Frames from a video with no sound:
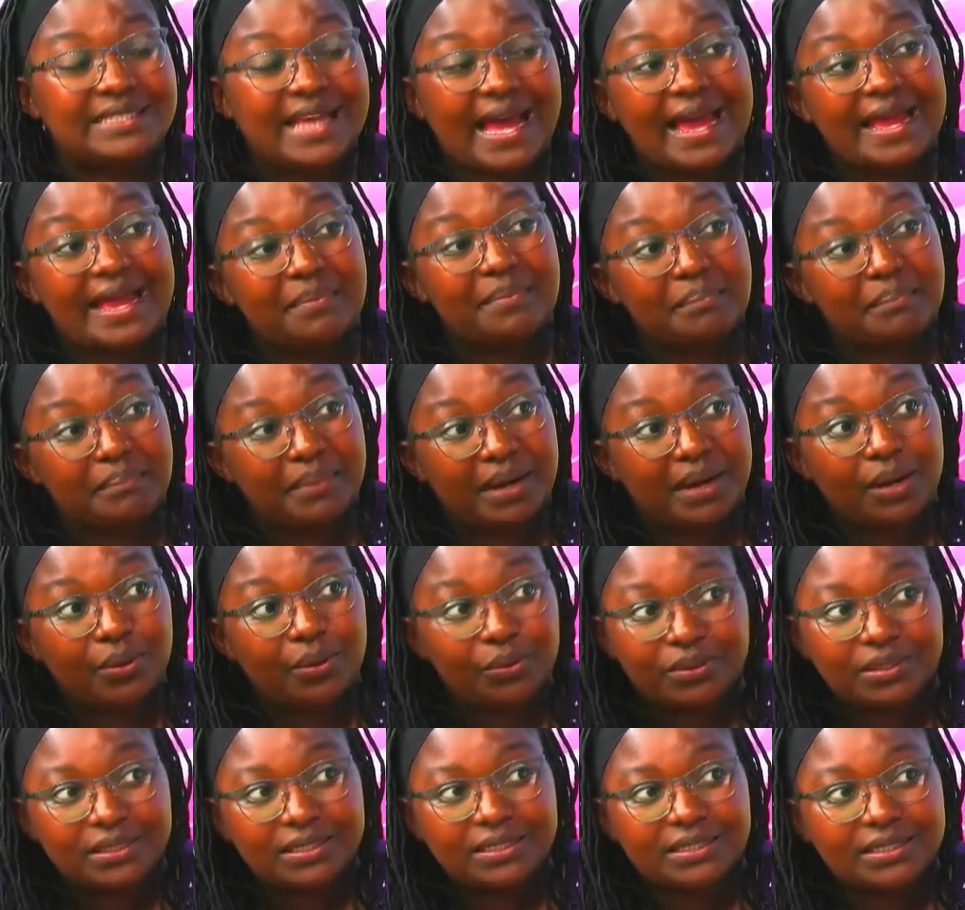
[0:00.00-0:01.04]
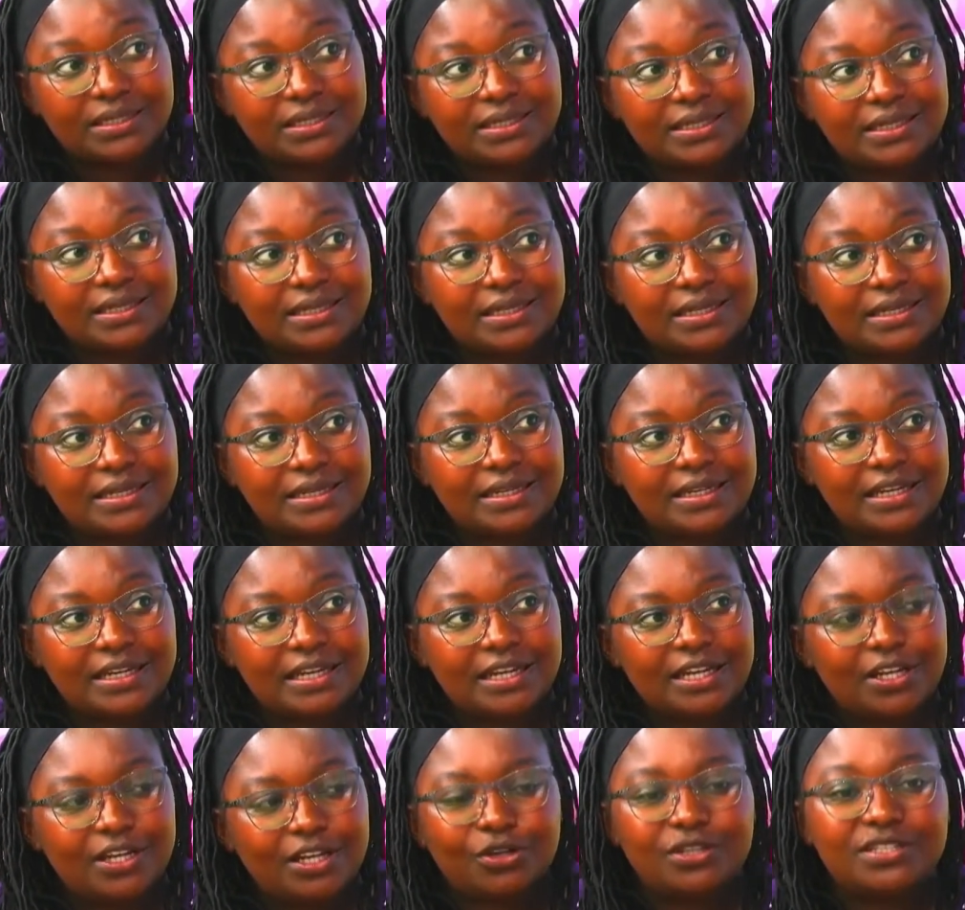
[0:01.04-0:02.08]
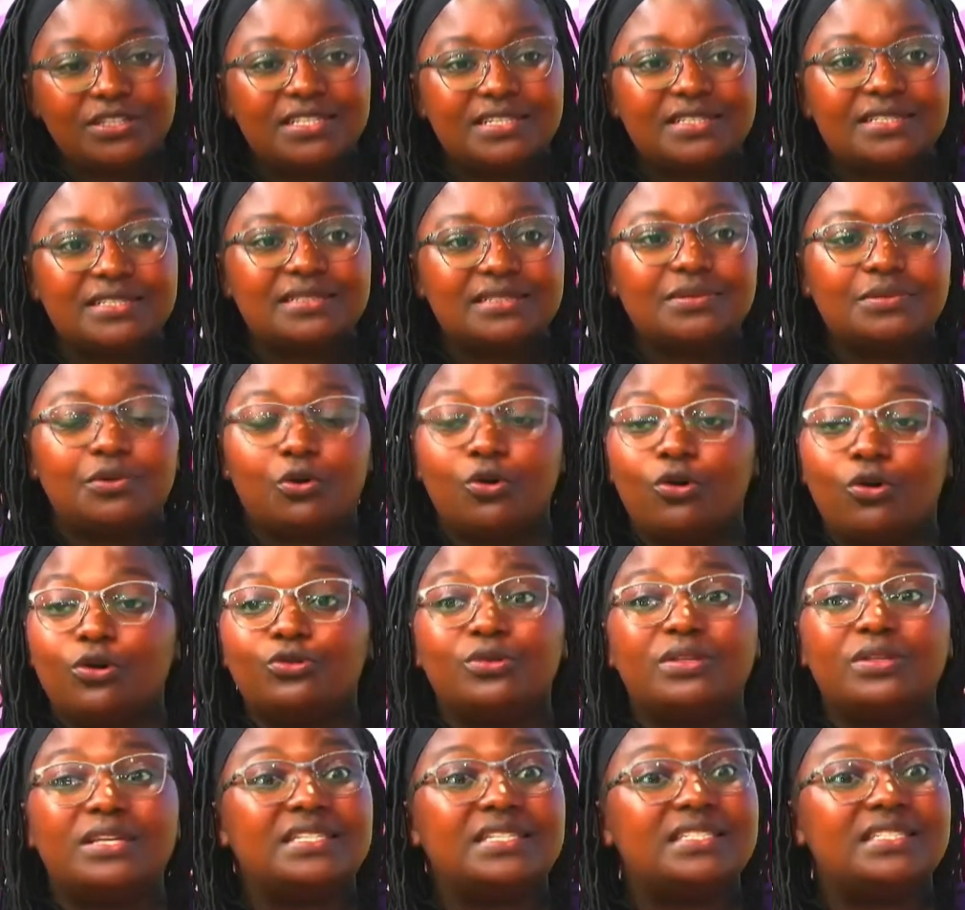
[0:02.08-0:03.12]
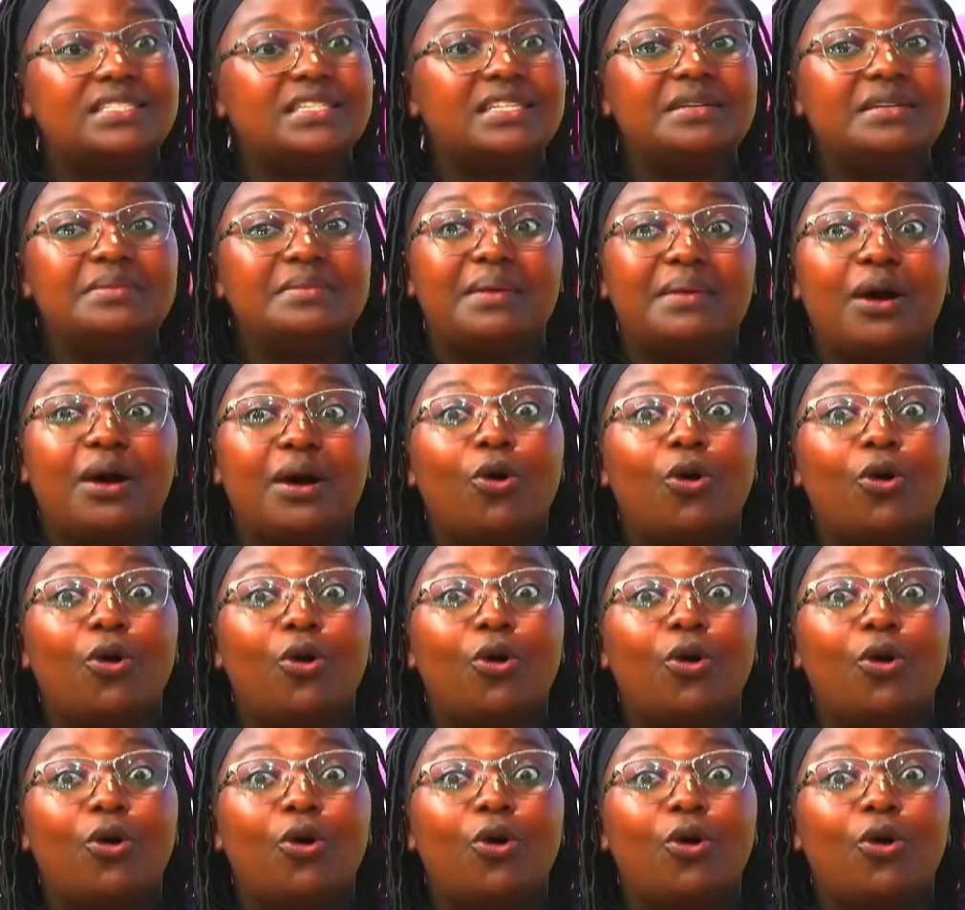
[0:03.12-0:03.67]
time bound. Don't just go to the gym a